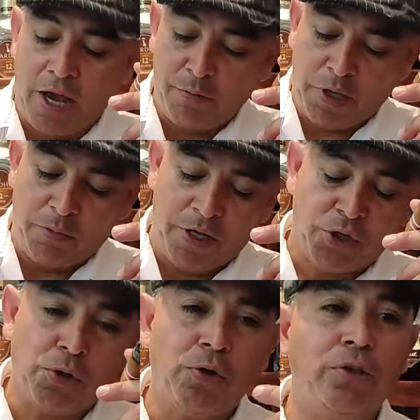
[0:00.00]
I made my
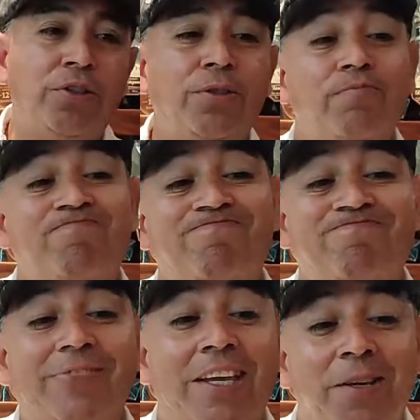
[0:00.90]
choice.
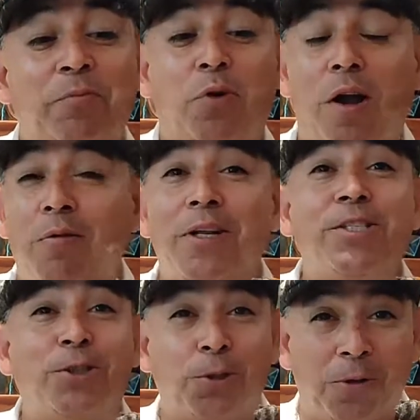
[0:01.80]
Probably
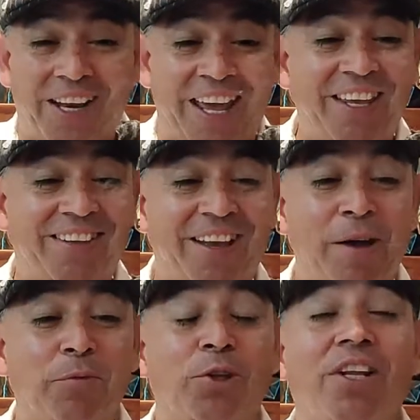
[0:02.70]
it's too late.
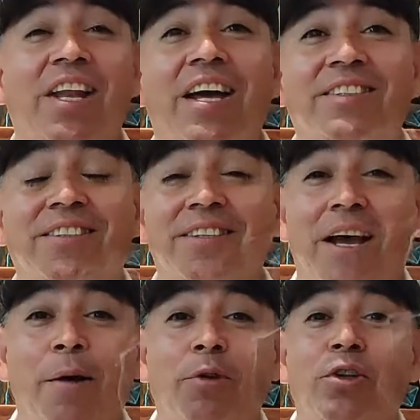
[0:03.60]
I'm on
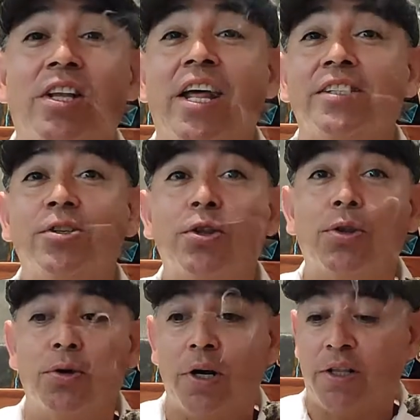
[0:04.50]
the last
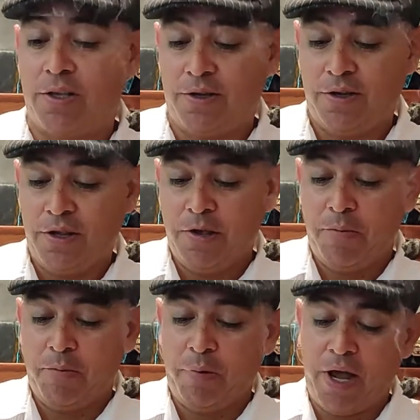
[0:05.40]
third,
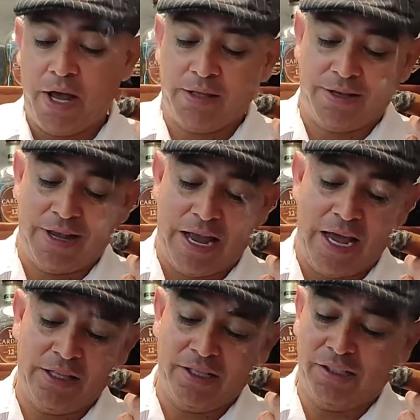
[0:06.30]
but
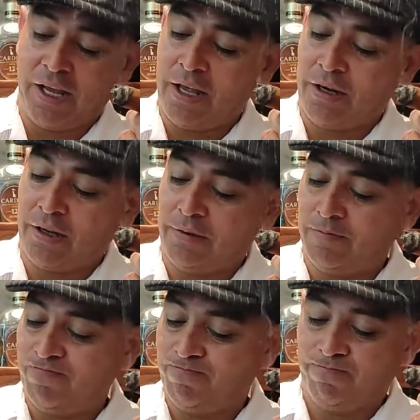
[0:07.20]
I decided
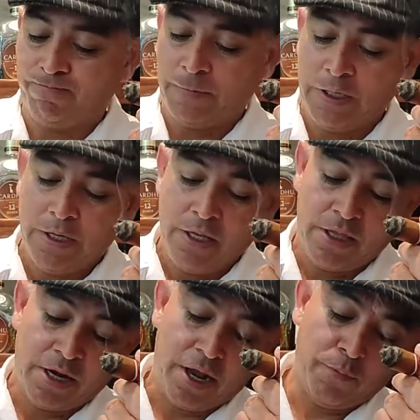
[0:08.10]

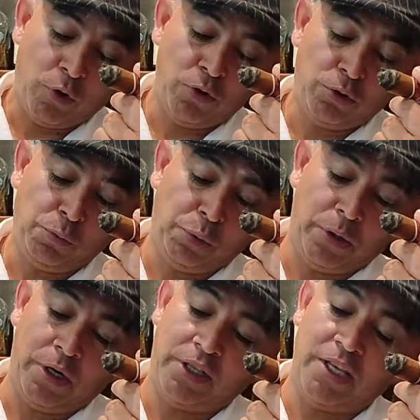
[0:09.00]
that I'm going to
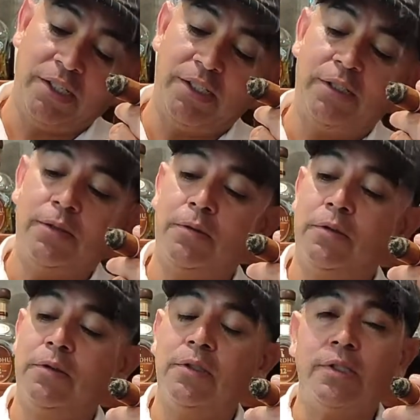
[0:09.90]
pair this
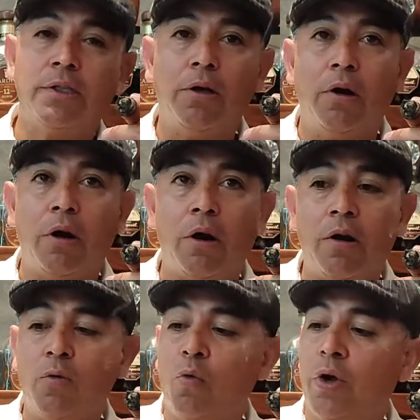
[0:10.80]
cigar
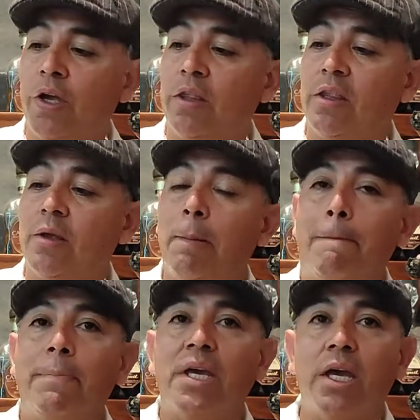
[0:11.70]
with
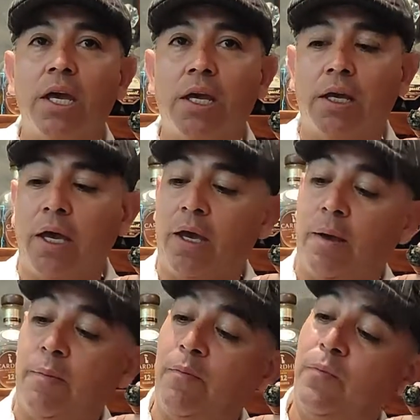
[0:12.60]

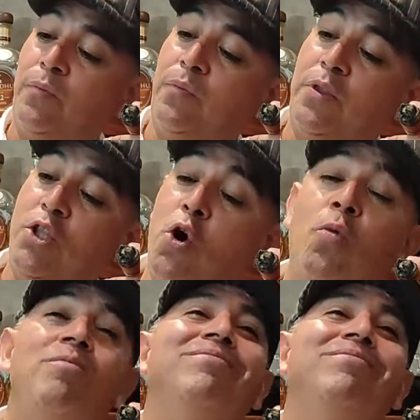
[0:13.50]
Bihique. No,